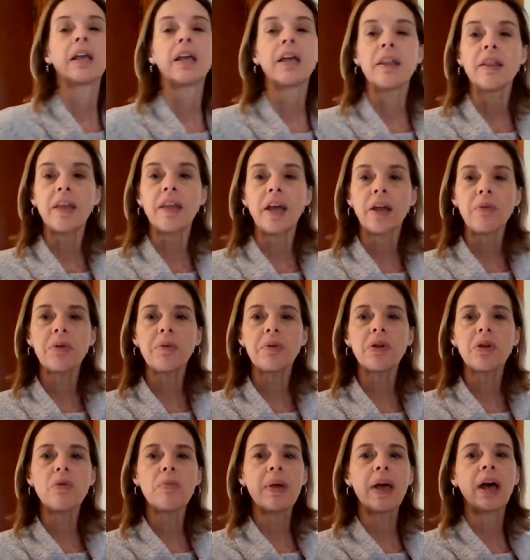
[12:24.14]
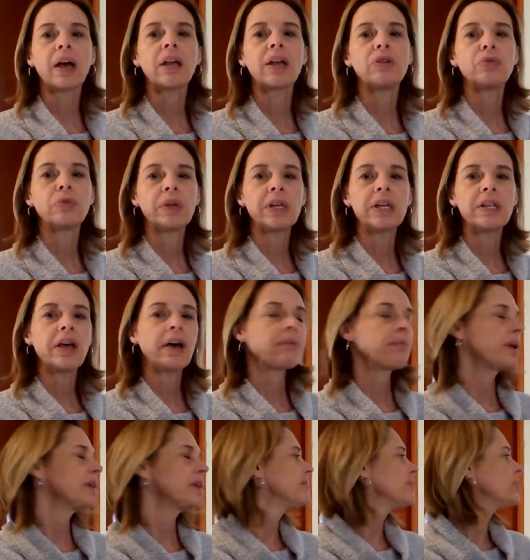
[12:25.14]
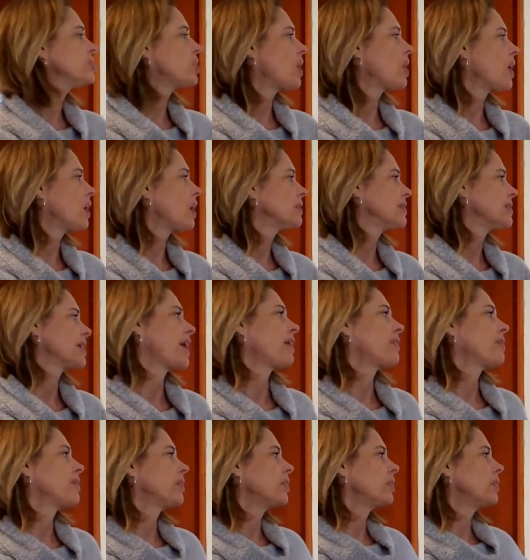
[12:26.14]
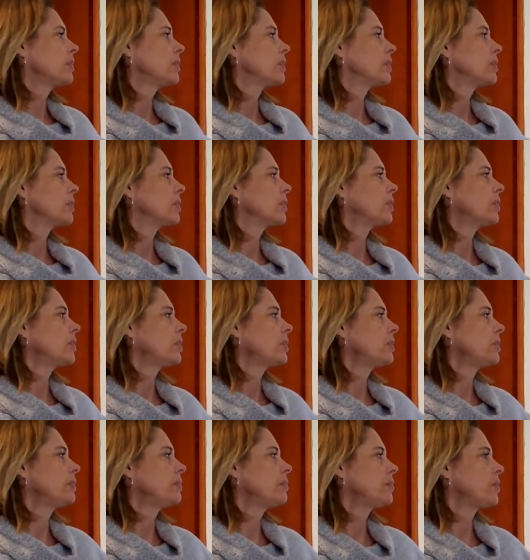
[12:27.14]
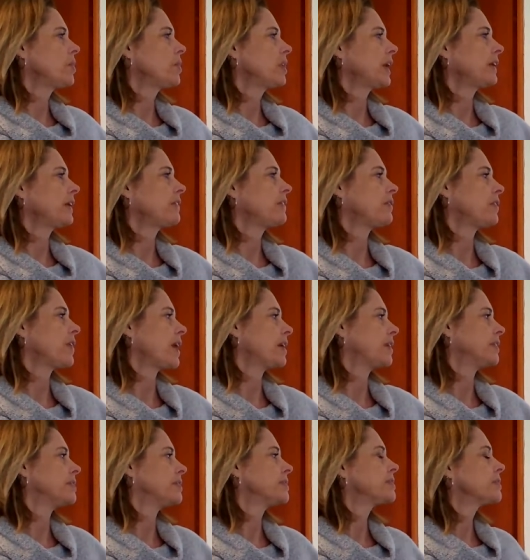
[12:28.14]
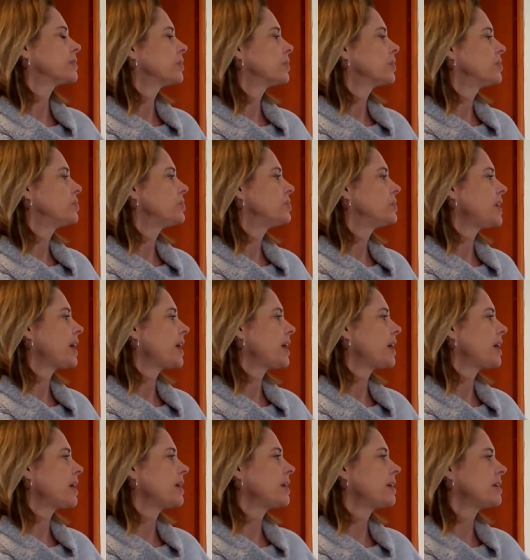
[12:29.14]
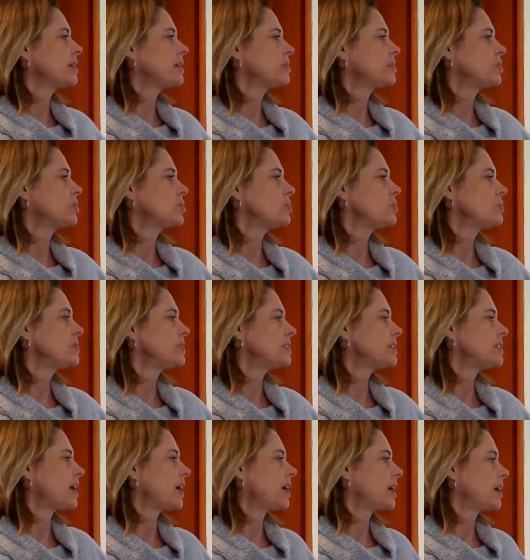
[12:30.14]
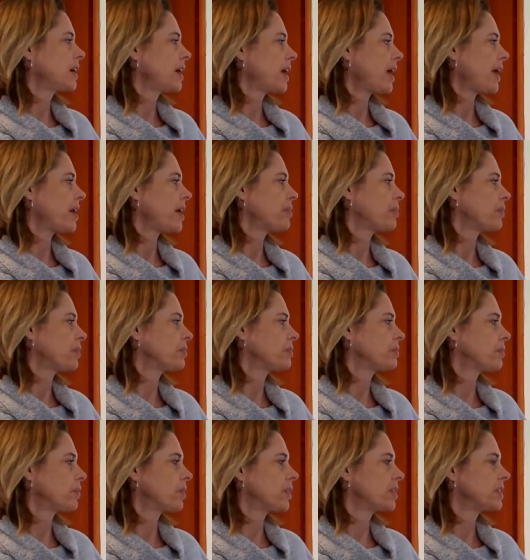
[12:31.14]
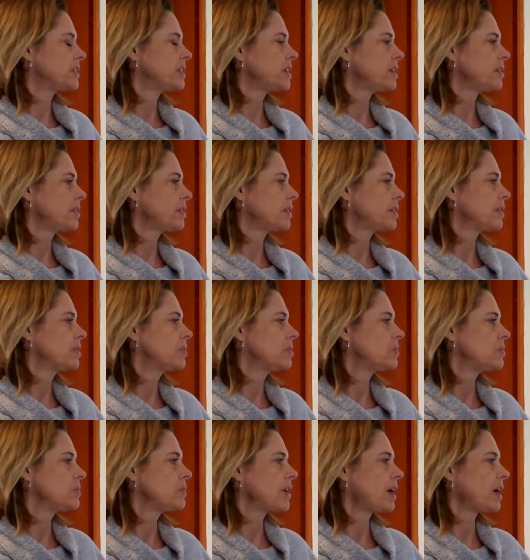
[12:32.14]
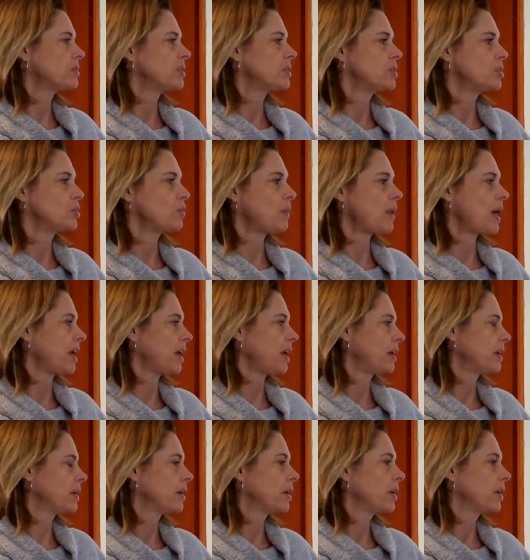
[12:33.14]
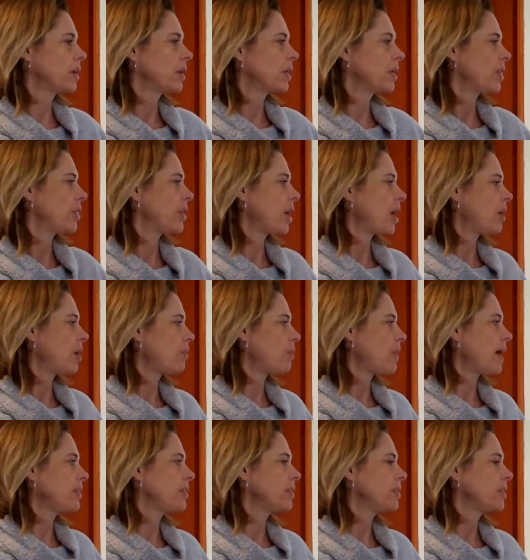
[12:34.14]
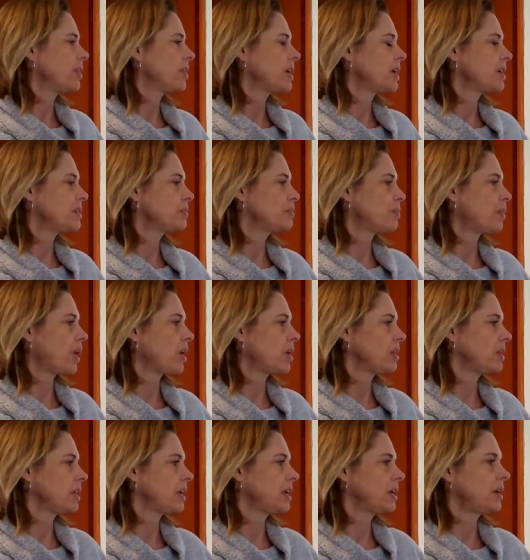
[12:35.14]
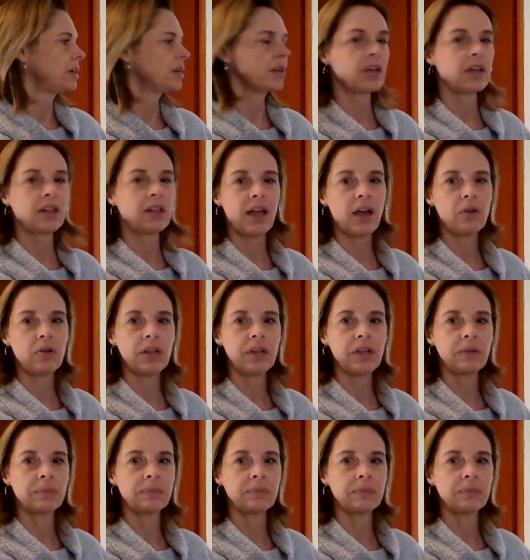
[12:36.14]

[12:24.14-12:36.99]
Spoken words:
Then we would go back and read that message all together. Good morning, friends. Today is Tuesday, April 14th, 2020. The weather is partly cloudy.